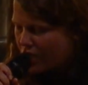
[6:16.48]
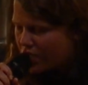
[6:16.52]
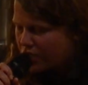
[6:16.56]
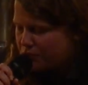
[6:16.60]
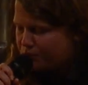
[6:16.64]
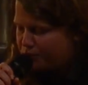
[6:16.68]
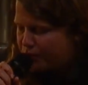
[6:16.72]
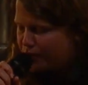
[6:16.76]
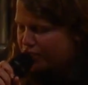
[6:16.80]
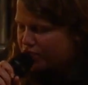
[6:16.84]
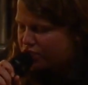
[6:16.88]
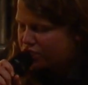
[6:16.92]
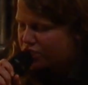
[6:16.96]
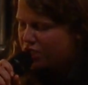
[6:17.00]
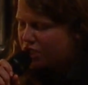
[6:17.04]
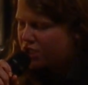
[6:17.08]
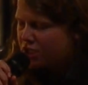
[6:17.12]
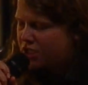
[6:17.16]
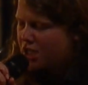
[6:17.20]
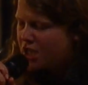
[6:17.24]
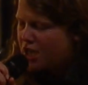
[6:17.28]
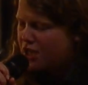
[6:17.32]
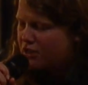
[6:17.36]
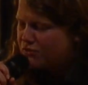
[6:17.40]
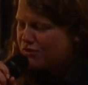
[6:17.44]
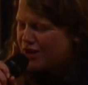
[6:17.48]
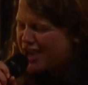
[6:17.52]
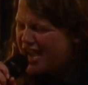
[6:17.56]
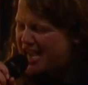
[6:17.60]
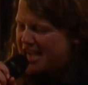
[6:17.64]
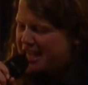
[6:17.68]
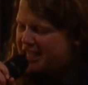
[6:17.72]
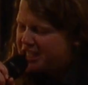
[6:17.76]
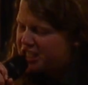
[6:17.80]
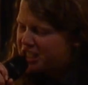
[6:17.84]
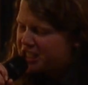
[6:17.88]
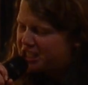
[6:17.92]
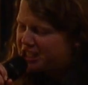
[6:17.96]
drunk, pissing their
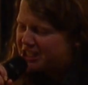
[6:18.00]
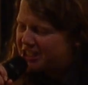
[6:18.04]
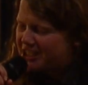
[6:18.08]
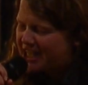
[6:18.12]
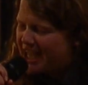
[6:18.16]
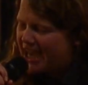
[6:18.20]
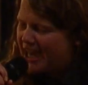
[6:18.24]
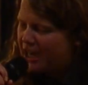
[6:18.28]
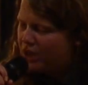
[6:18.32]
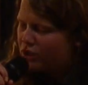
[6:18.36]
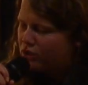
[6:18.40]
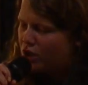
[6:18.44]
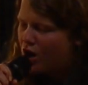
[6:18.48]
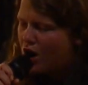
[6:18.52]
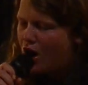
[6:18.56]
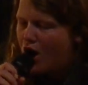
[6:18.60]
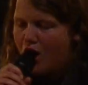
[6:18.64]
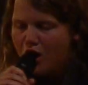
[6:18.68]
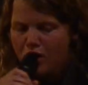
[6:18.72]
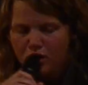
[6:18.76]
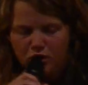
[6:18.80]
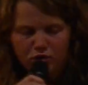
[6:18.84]
wages down a